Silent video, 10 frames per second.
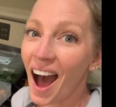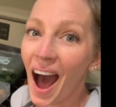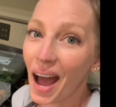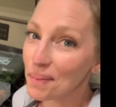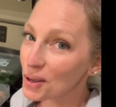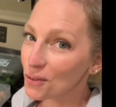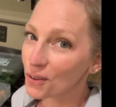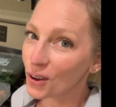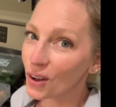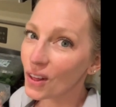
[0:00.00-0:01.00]
Hi,
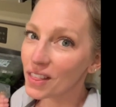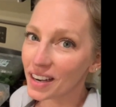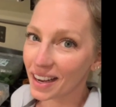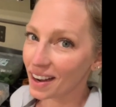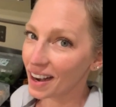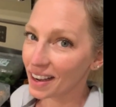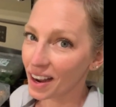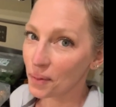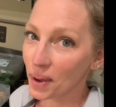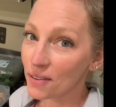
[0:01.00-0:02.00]
beautiful. The night kind of got
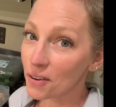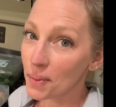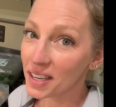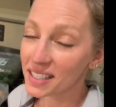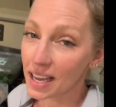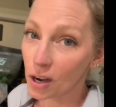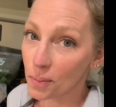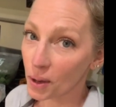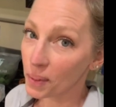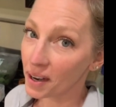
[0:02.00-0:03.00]
away from us and our
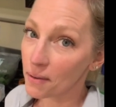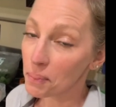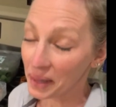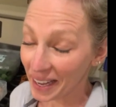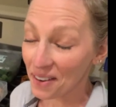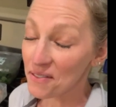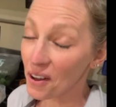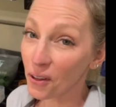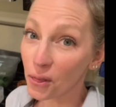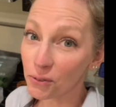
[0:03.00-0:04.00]
meal plan
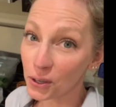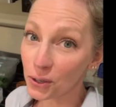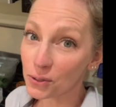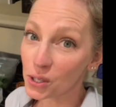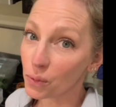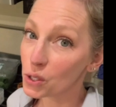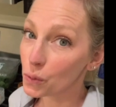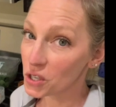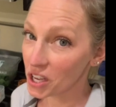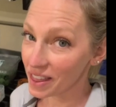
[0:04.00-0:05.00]
fell through, so we're
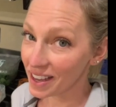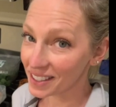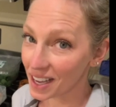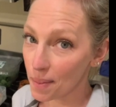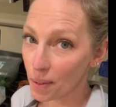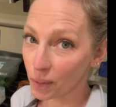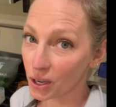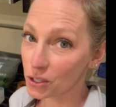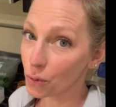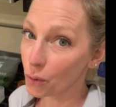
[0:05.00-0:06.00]
switching things up and we're going to
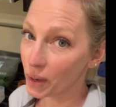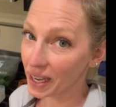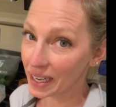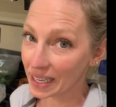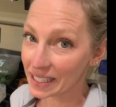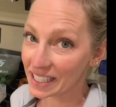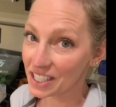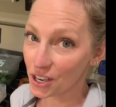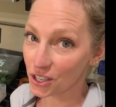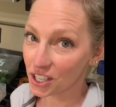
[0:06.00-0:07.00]
do a quick and easy
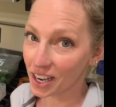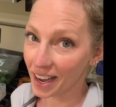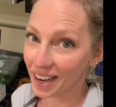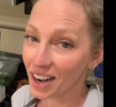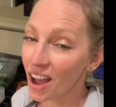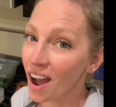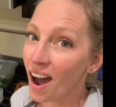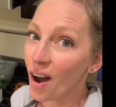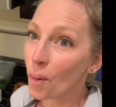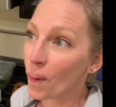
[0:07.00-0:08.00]
dinner tonight.
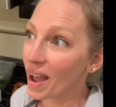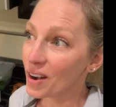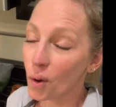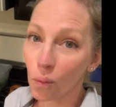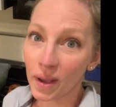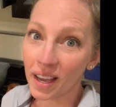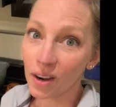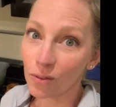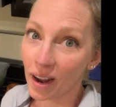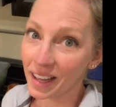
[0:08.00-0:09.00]
When we
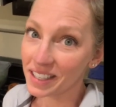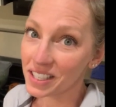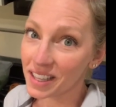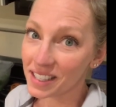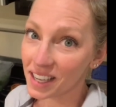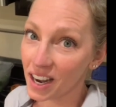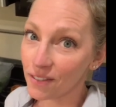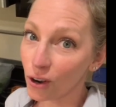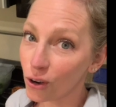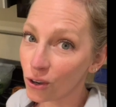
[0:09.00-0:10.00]
run into this kind of a
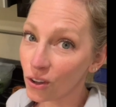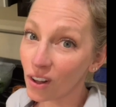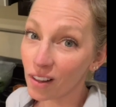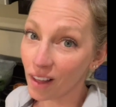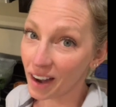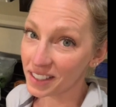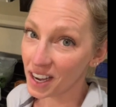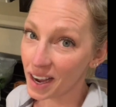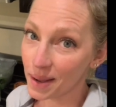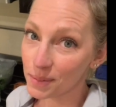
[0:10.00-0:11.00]
hurdle, a lot of
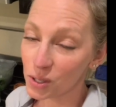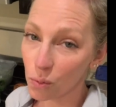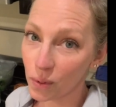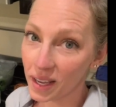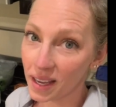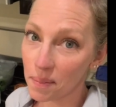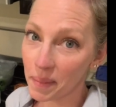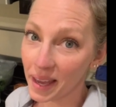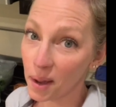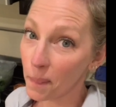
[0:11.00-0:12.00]
times we
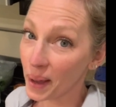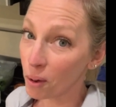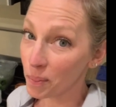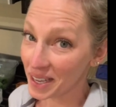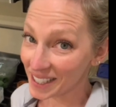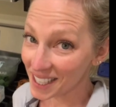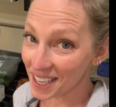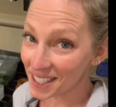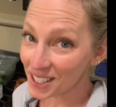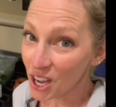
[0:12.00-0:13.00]
make bagel pizzas.
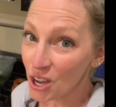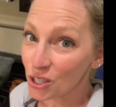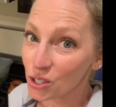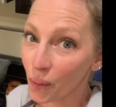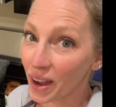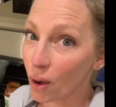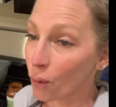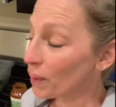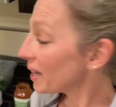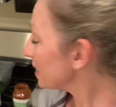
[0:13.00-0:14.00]
So I
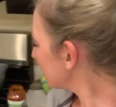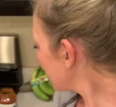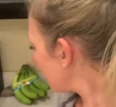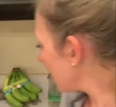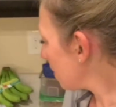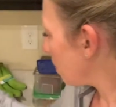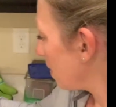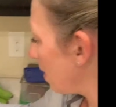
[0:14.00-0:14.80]
always keep